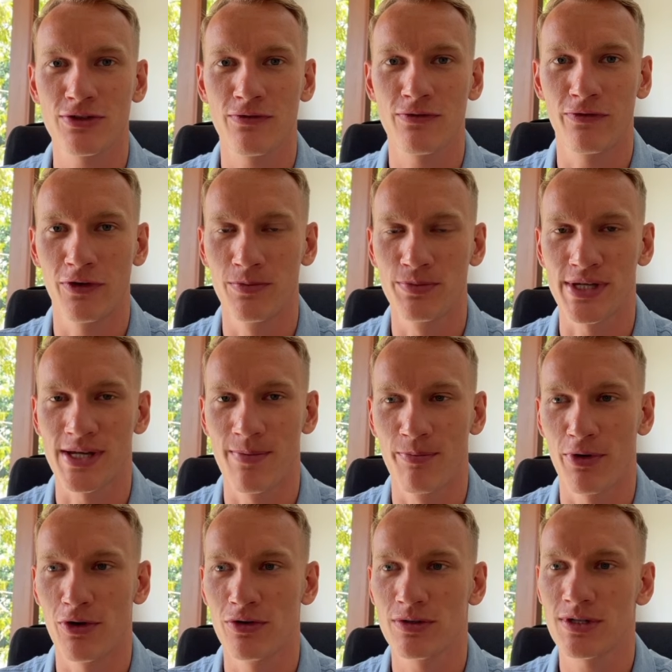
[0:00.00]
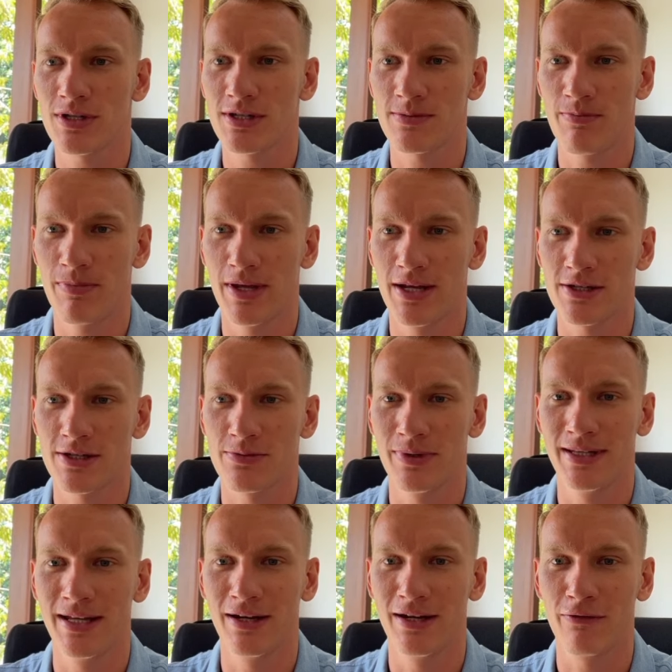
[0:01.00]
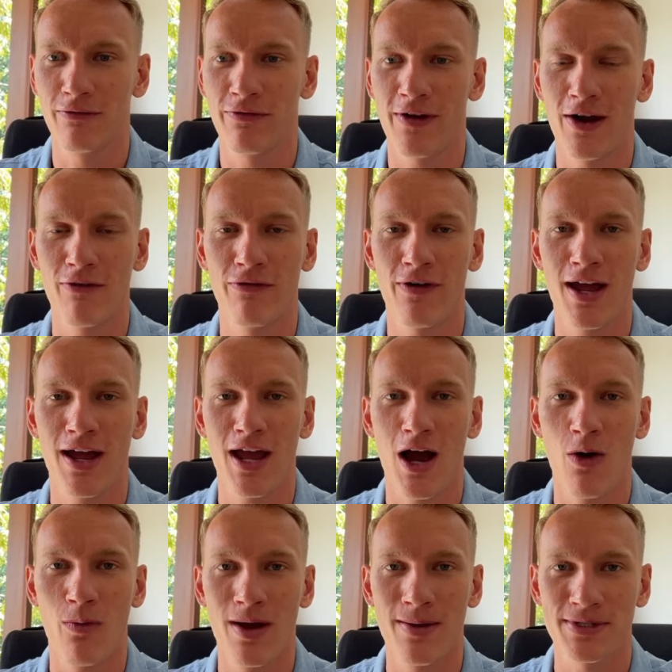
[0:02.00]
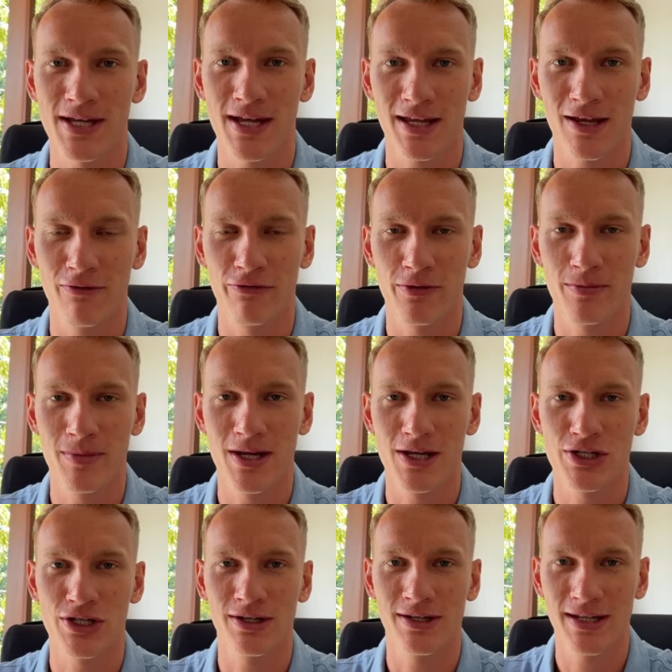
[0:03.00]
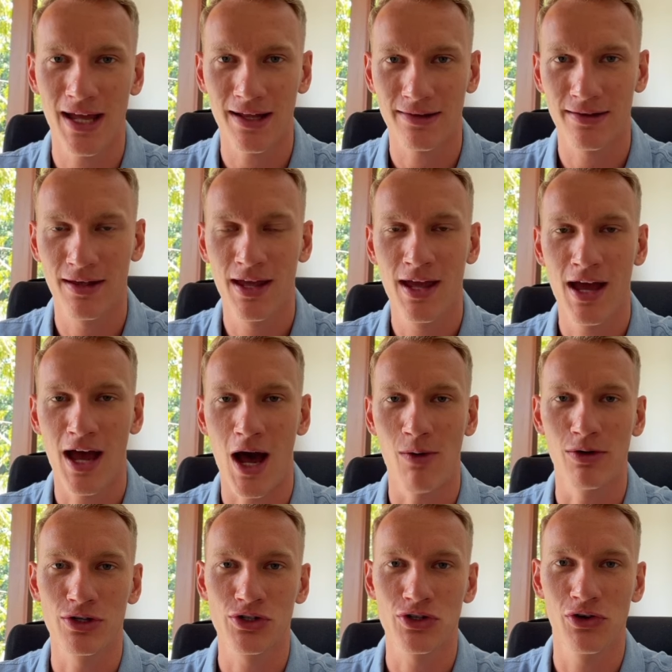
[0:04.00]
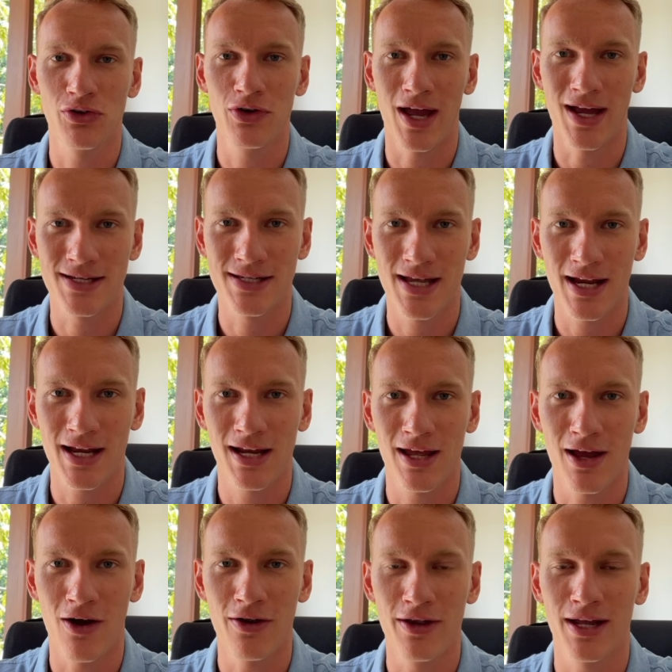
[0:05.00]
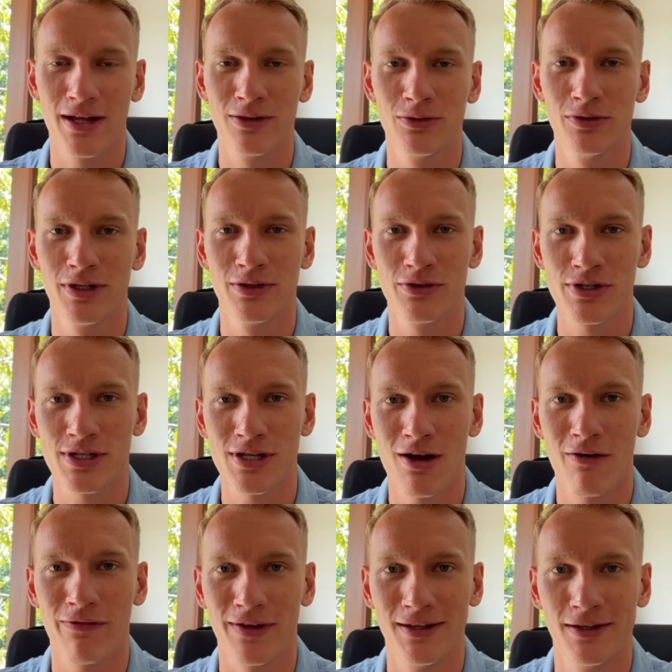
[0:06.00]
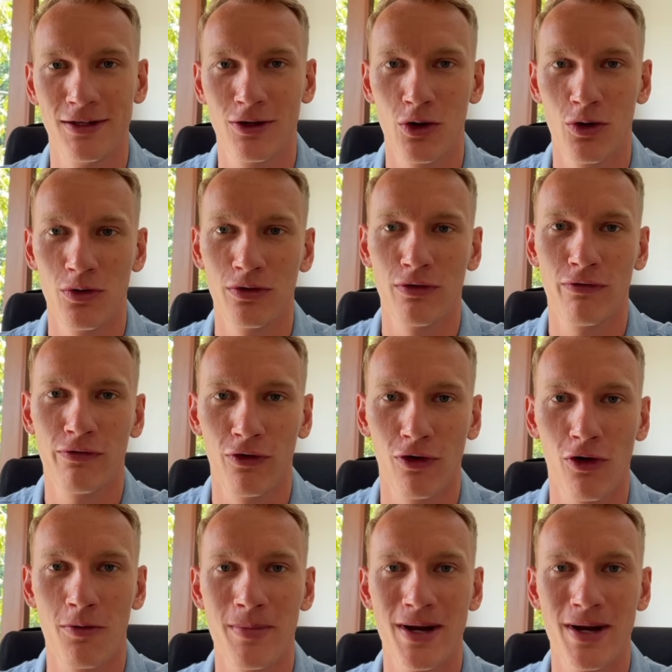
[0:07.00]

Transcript: from Simprosys because we didn't verify our website information yet. I will show you exactly how you can do it yourself in the code. Follow my